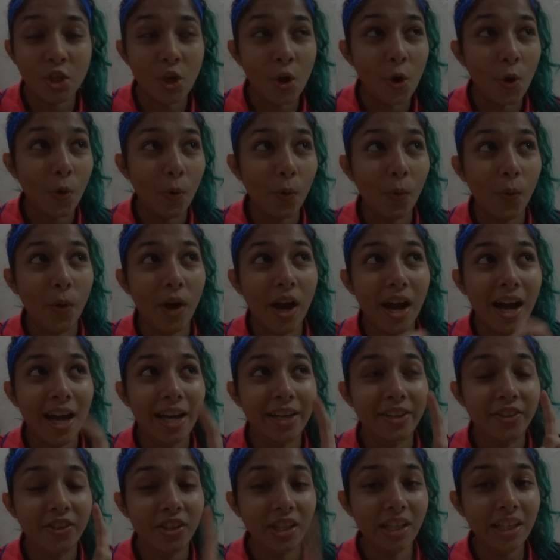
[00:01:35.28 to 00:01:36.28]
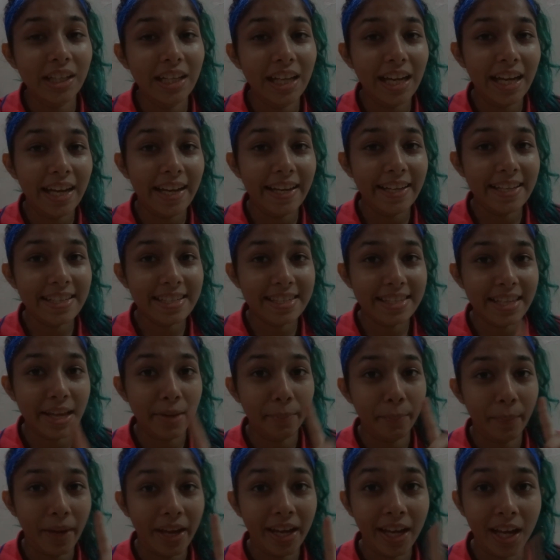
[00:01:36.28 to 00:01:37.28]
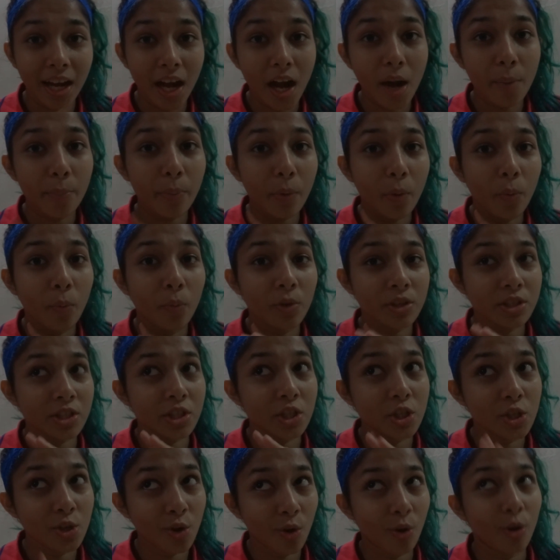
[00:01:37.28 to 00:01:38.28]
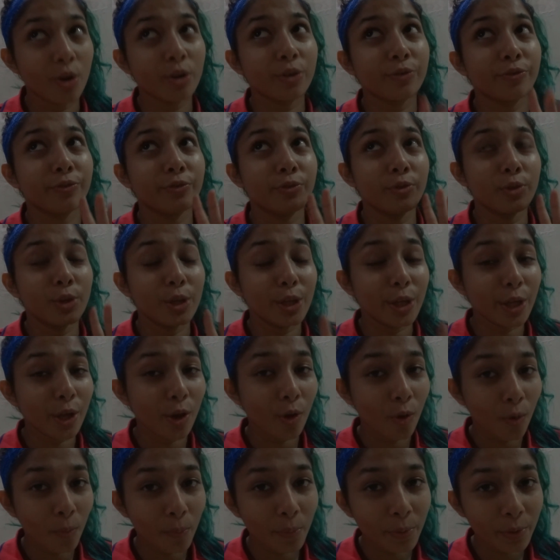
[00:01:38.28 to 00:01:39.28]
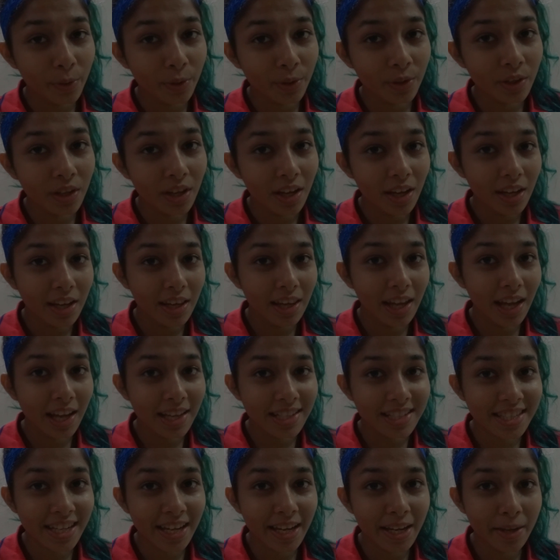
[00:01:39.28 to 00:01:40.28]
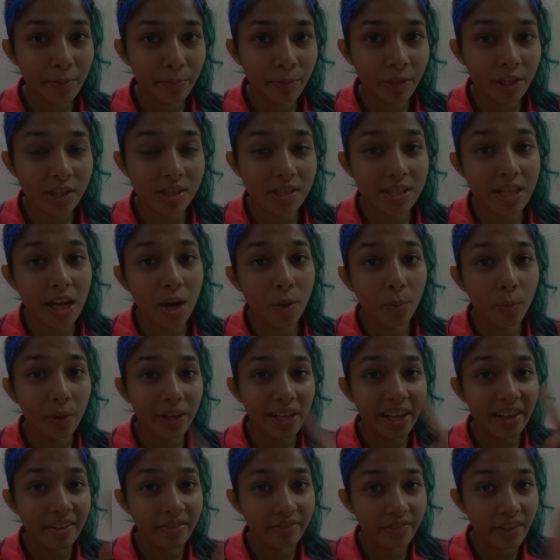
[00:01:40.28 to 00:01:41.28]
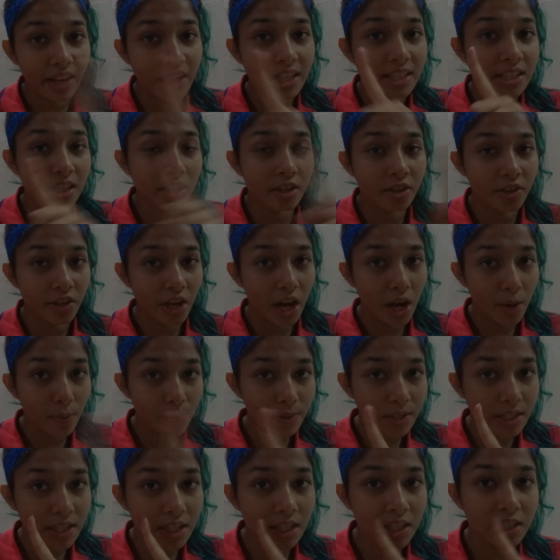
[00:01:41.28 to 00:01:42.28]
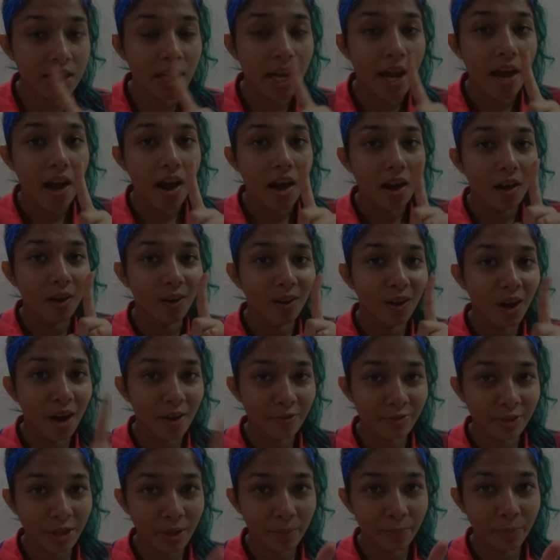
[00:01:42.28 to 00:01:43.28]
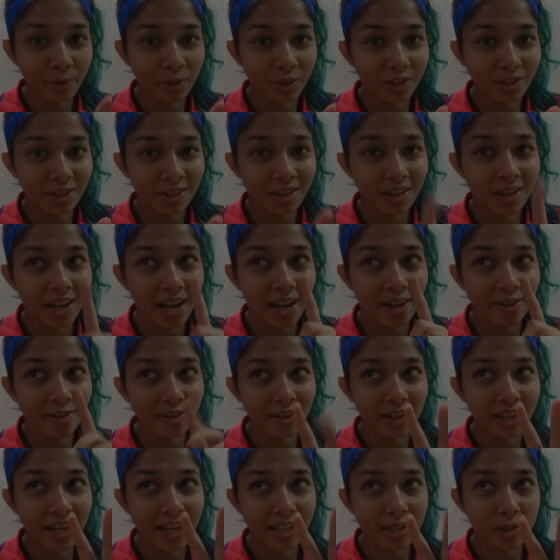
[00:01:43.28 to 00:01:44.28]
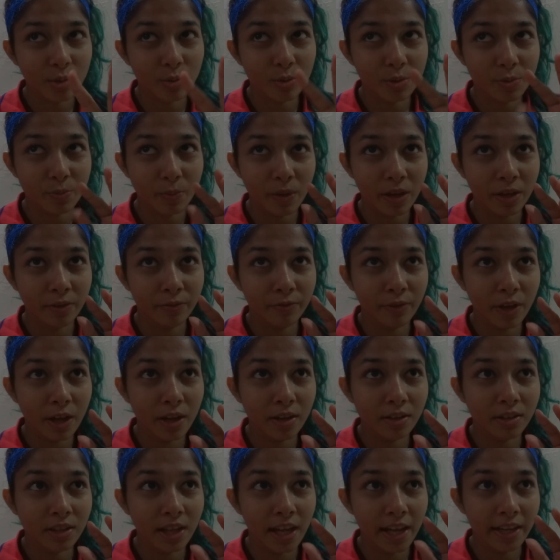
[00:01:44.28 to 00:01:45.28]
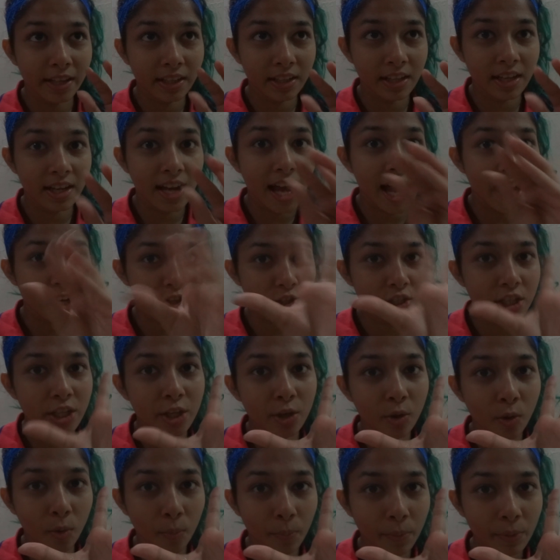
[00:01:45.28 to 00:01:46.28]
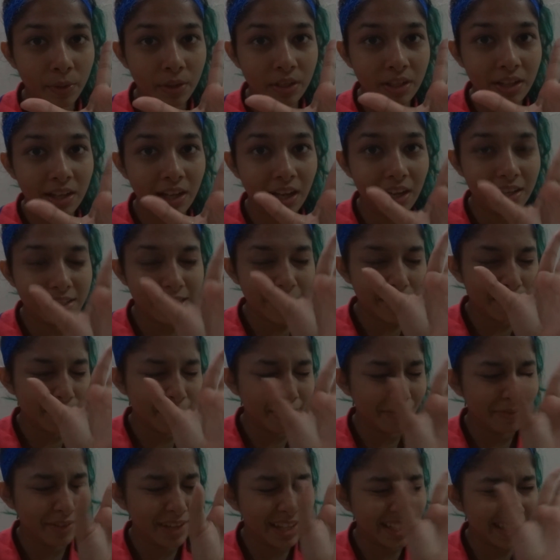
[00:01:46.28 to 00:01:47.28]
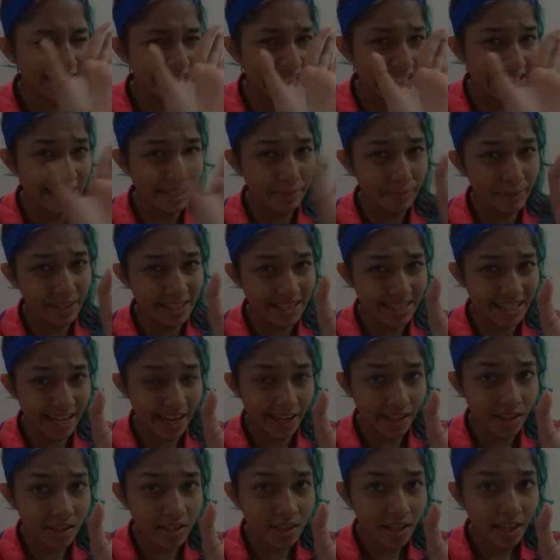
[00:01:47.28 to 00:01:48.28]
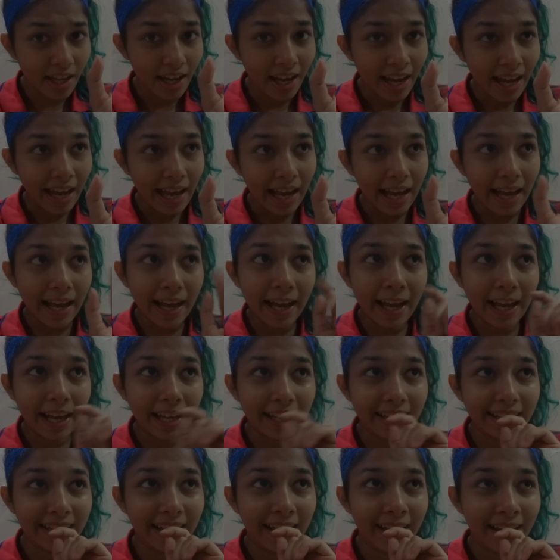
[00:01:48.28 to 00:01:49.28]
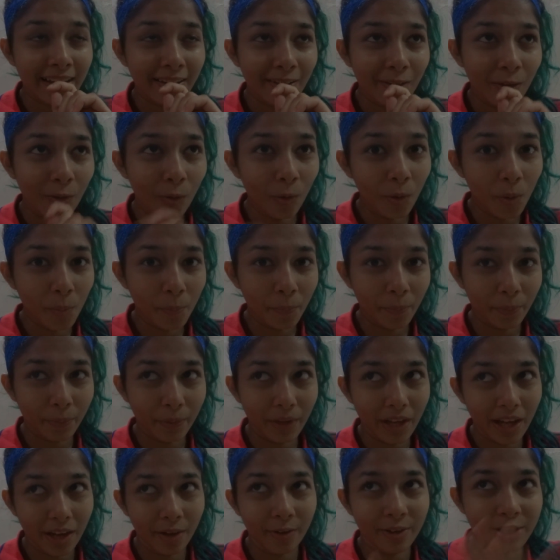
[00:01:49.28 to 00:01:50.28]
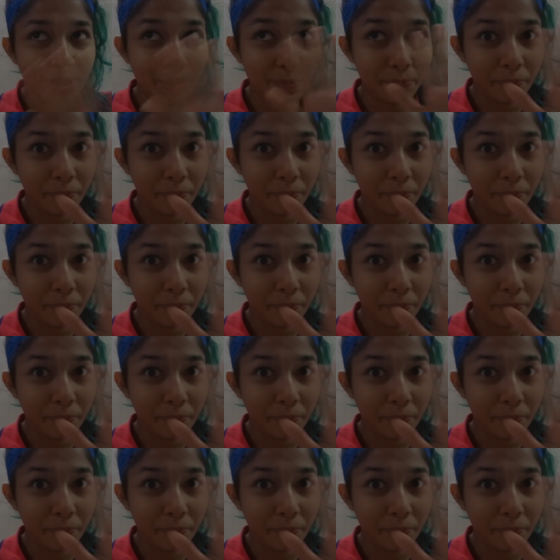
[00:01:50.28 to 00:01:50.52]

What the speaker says: So I realized that my cup was not fully open last time, because now when I felt around it, after I put it in, I realized it felt like it had actually opened, and last time I felt a little bit dent. And I hope now it's